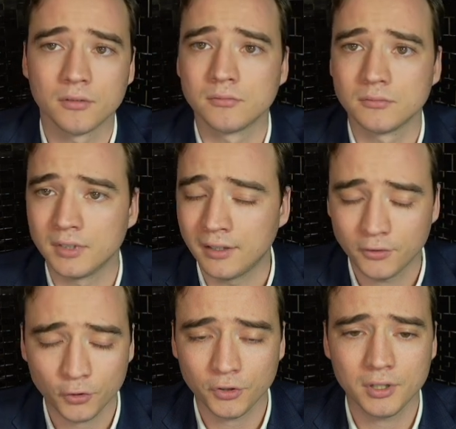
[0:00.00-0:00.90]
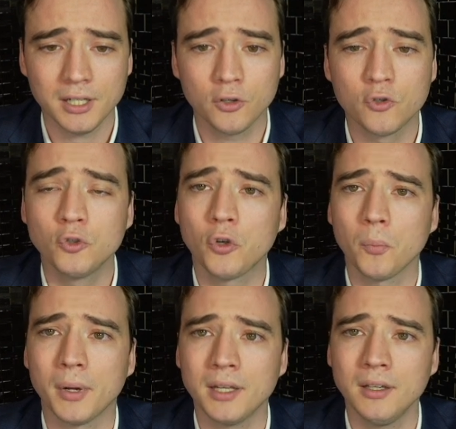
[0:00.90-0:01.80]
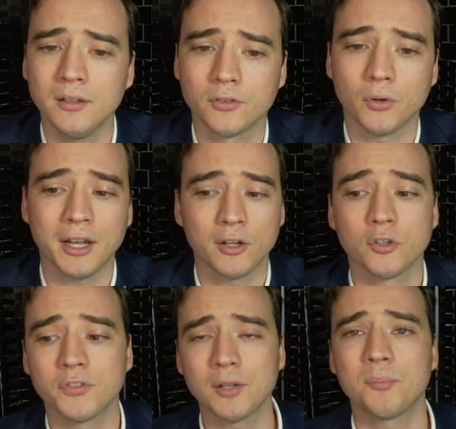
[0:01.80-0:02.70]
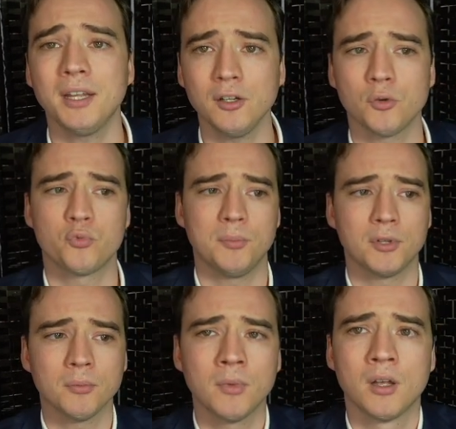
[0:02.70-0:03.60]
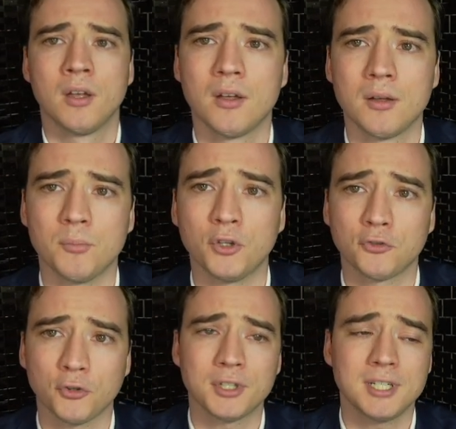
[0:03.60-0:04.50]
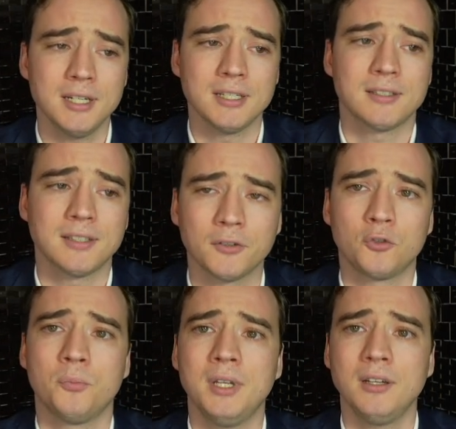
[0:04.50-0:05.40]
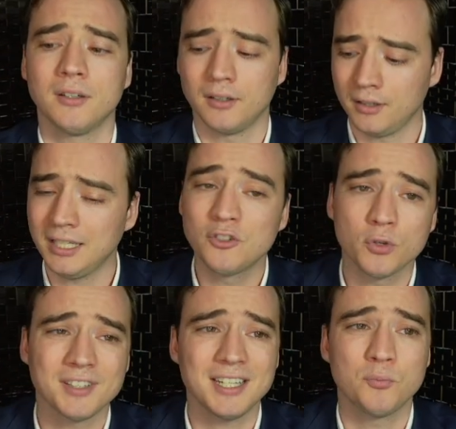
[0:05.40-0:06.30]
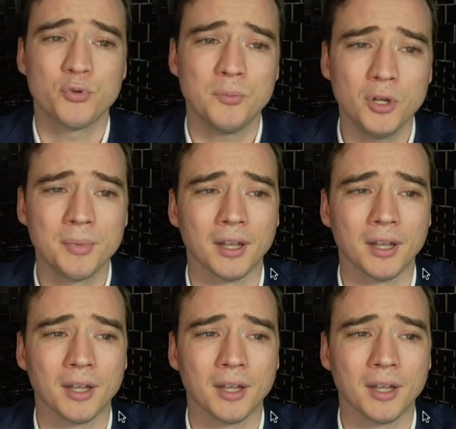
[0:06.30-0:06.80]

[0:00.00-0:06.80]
It's certainly a good company, so I understand paying a premium, but 30 is start to be an interesting premium here,